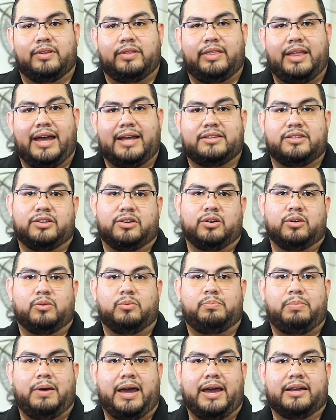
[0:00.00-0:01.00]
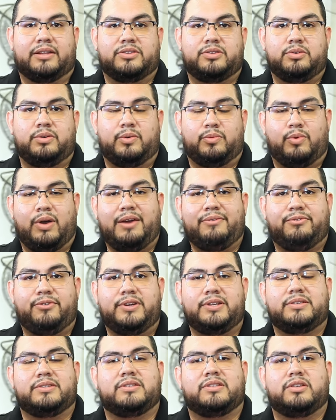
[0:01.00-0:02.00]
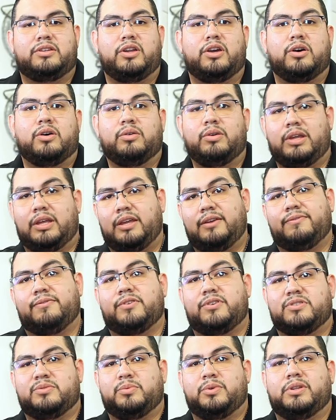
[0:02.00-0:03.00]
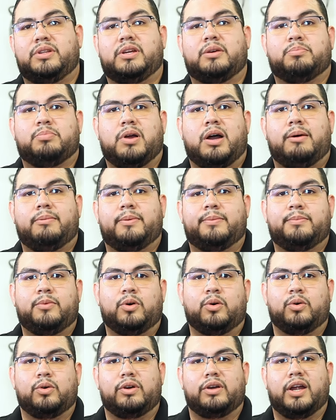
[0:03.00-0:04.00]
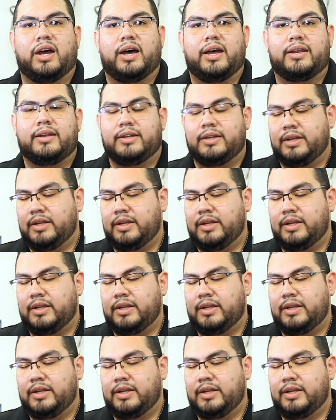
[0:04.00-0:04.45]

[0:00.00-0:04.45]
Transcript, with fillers: that to go back to and reference to know if there's really a problem or not.